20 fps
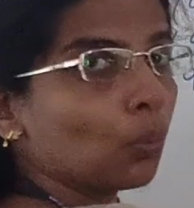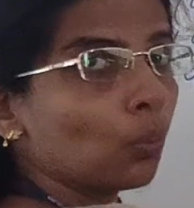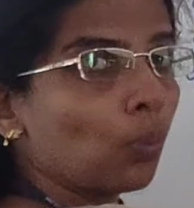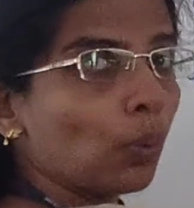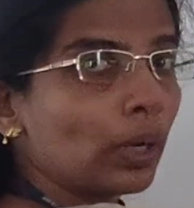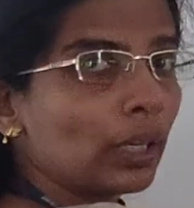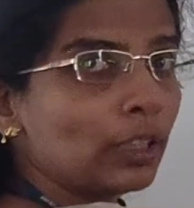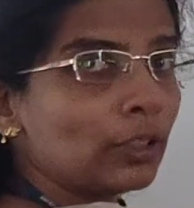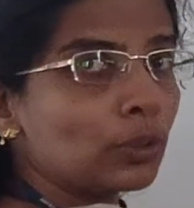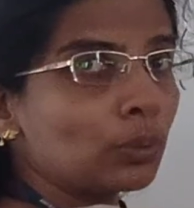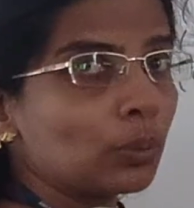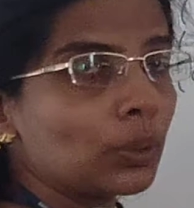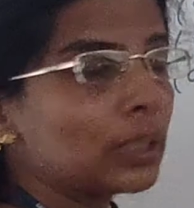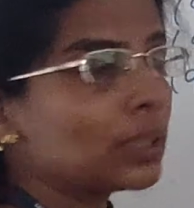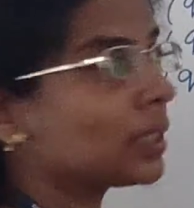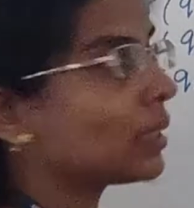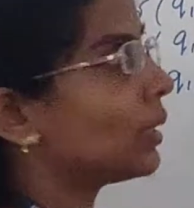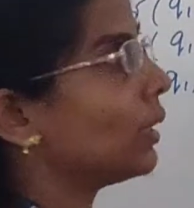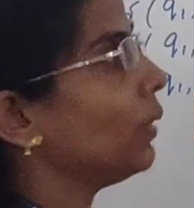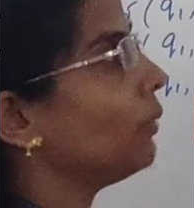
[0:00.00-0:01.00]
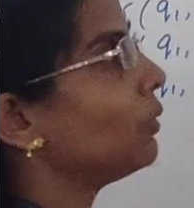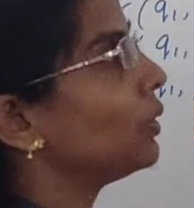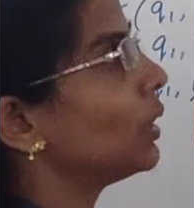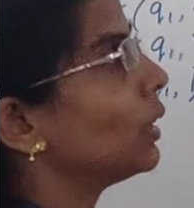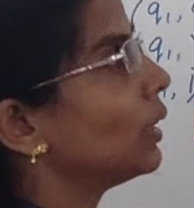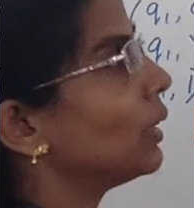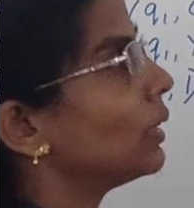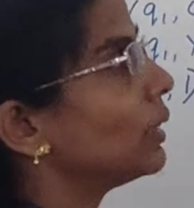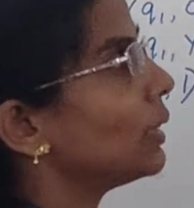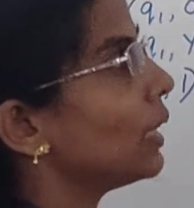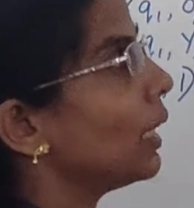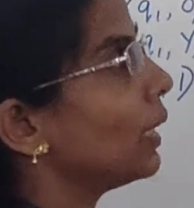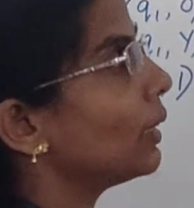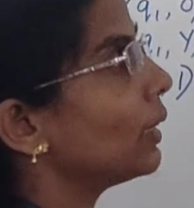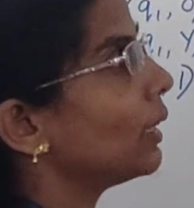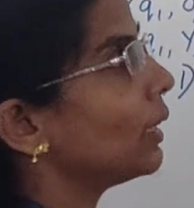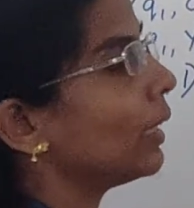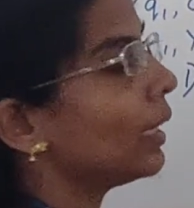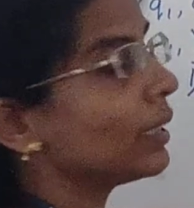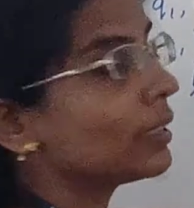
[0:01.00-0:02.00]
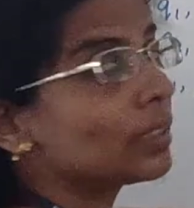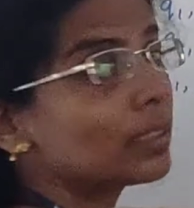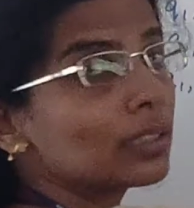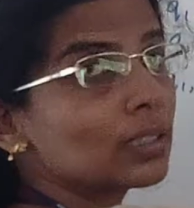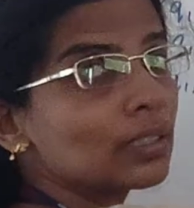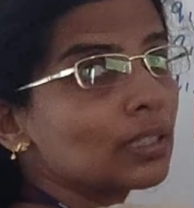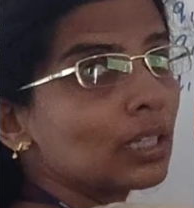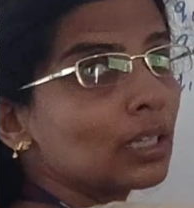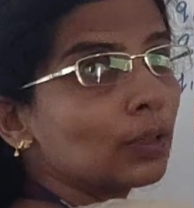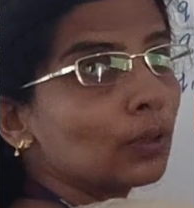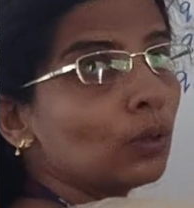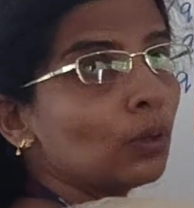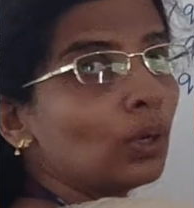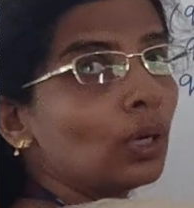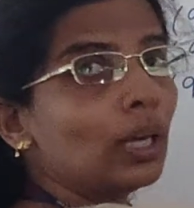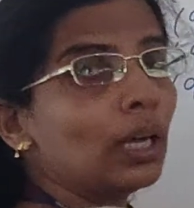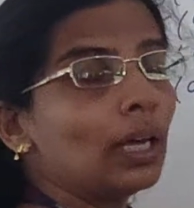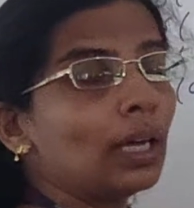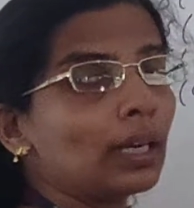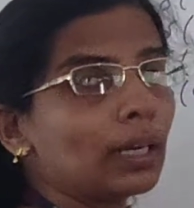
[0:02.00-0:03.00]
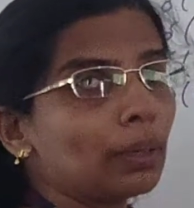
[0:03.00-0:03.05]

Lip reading: Y towards left, take the next 0,